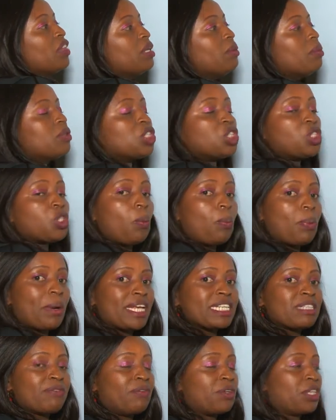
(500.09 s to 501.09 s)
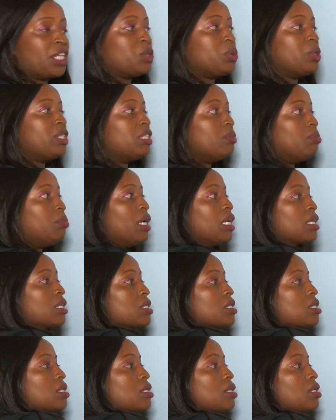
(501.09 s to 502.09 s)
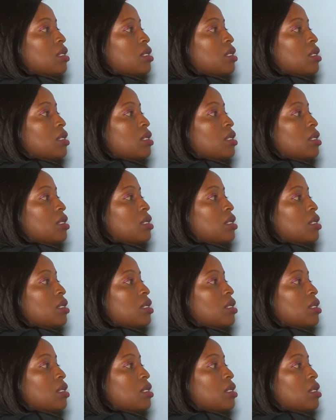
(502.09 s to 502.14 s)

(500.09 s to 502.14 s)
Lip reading: the total price for the 20 bags